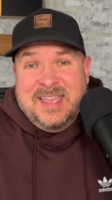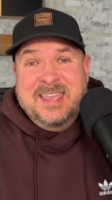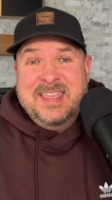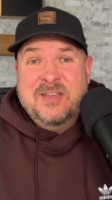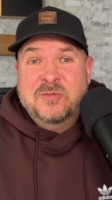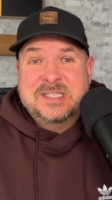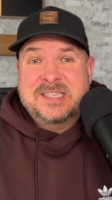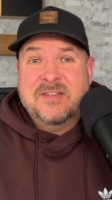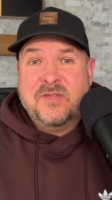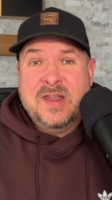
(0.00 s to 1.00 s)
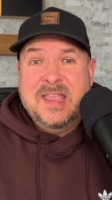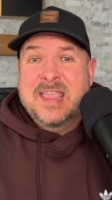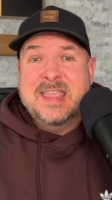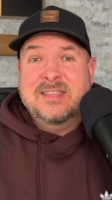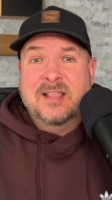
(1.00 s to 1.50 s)
it was different
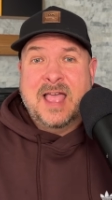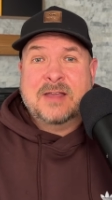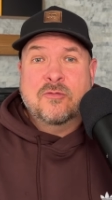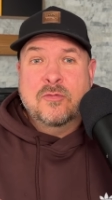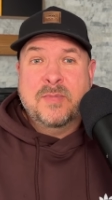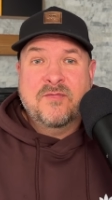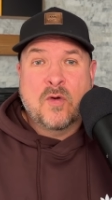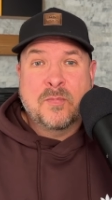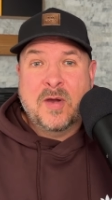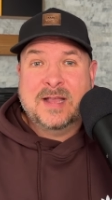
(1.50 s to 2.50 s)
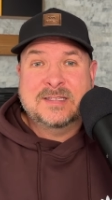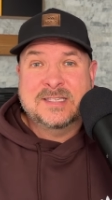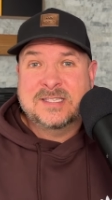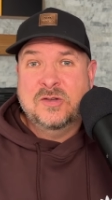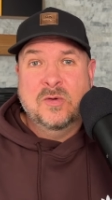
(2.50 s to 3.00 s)
in the locker room before
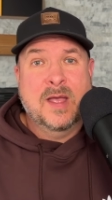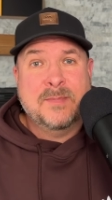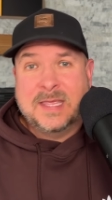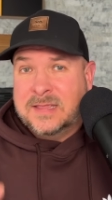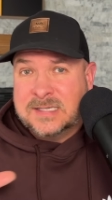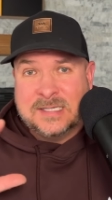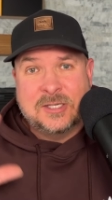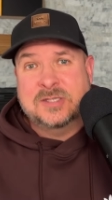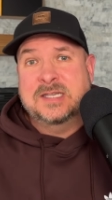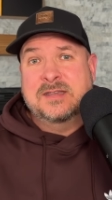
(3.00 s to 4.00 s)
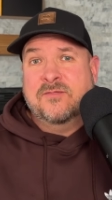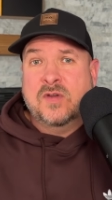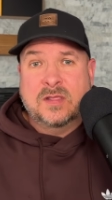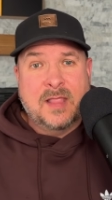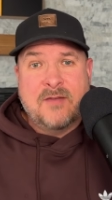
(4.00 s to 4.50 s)
practice too. I mean, this is just a
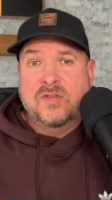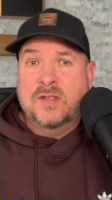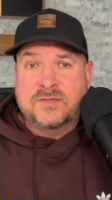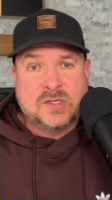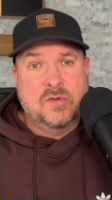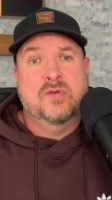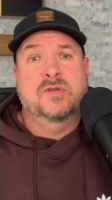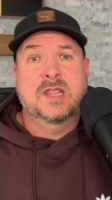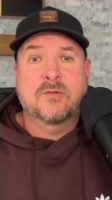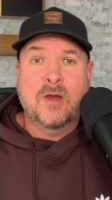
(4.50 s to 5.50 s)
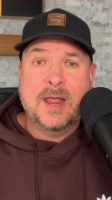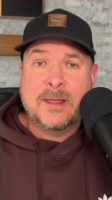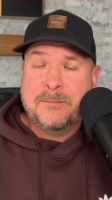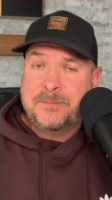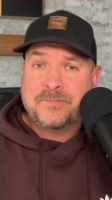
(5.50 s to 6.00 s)
different level of scrutiny,
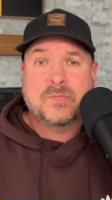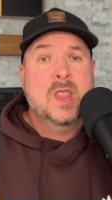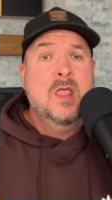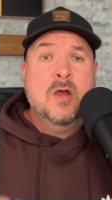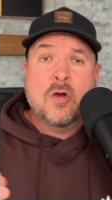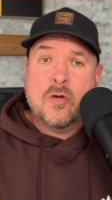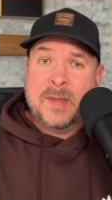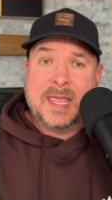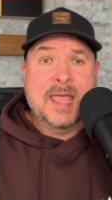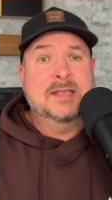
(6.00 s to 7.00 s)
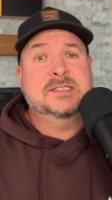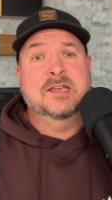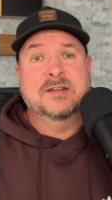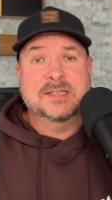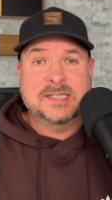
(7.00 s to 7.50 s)
right? Herbig had
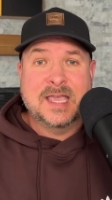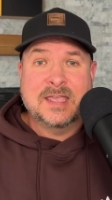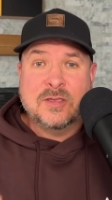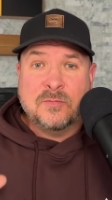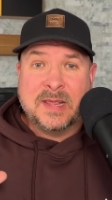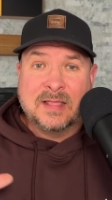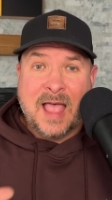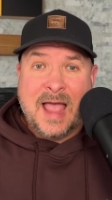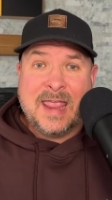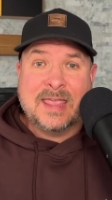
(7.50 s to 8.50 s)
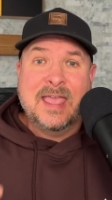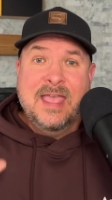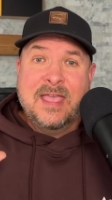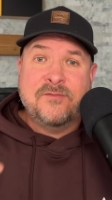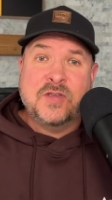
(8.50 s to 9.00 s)
something to say. You'd be lying
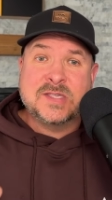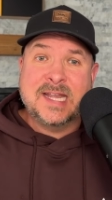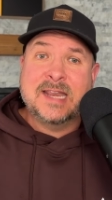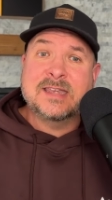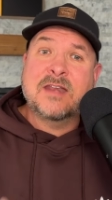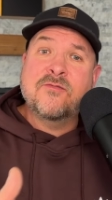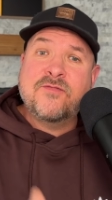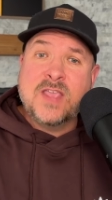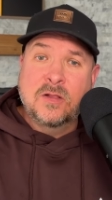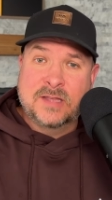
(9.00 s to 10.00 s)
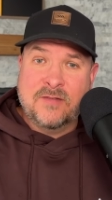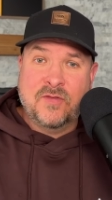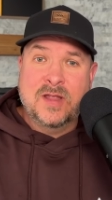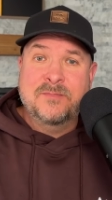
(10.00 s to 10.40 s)
if you said it didn't feel different.